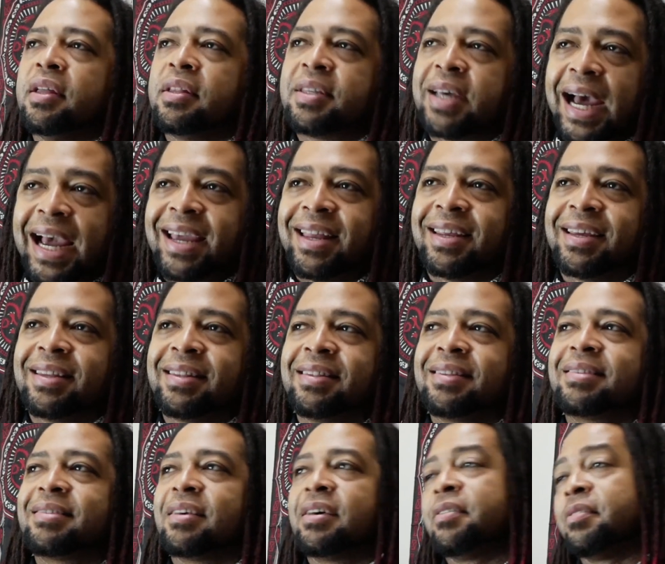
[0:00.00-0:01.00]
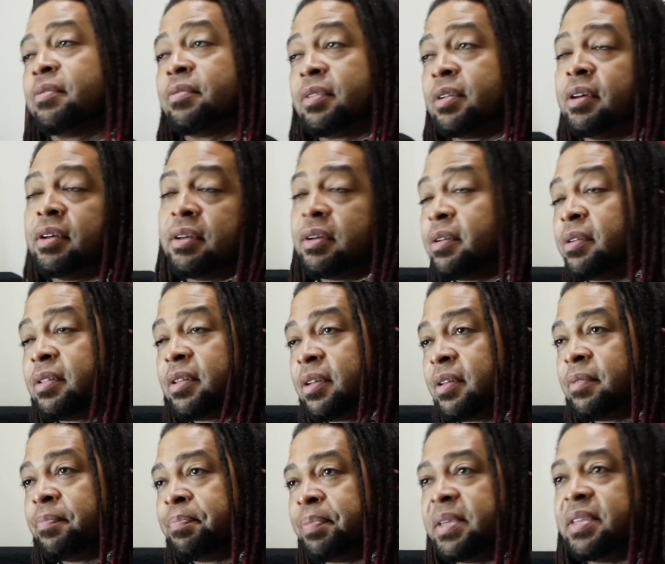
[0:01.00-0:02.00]
Titans,
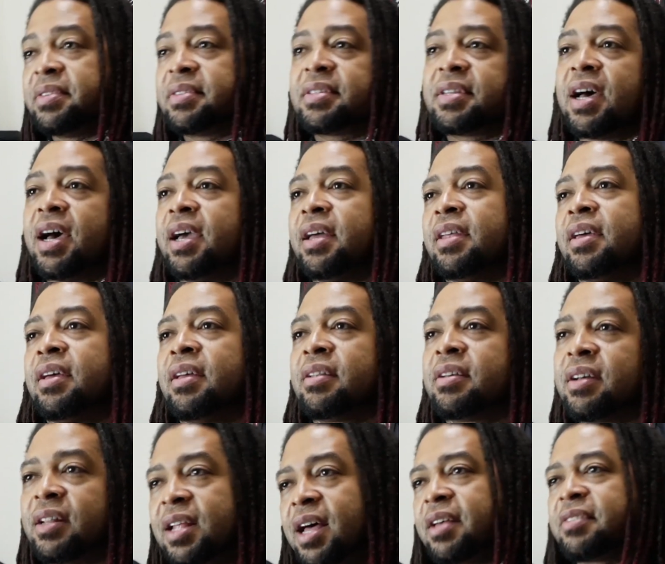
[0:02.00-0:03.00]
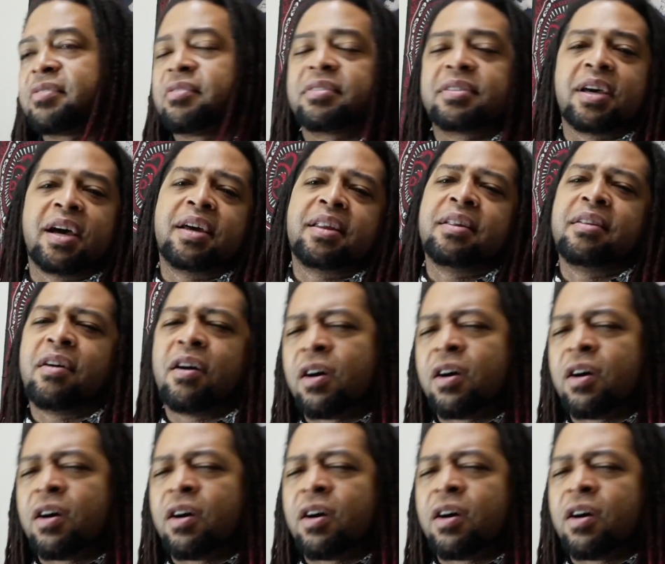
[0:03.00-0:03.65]
the Beast Titan, Colossal Titan,